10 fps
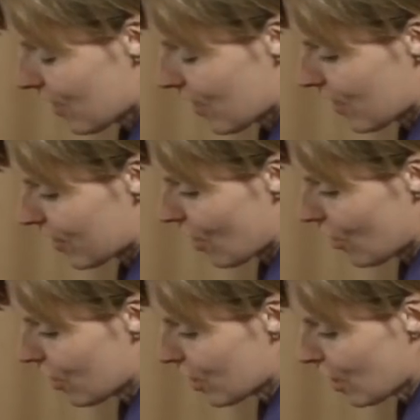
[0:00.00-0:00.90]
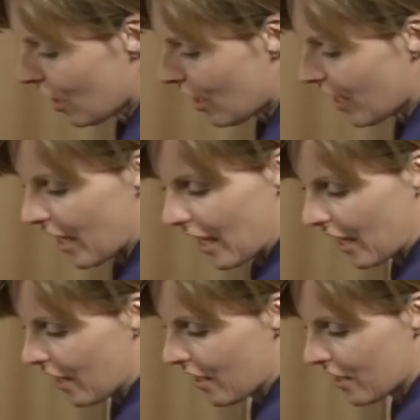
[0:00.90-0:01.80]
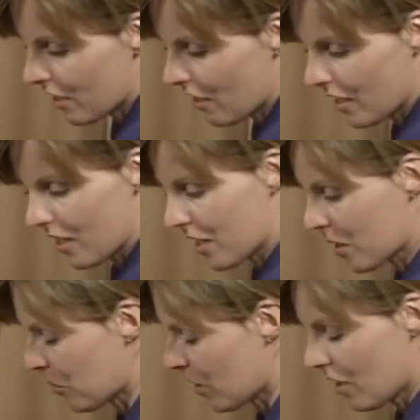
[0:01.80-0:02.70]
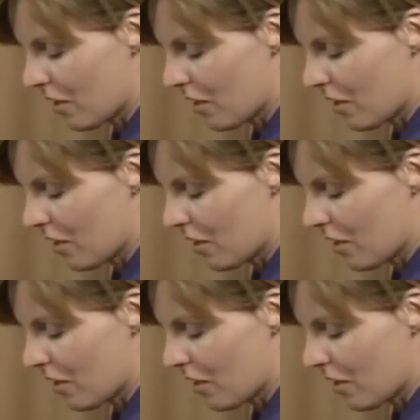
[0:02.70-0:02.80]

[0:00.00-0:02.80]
there's underlying tightness, but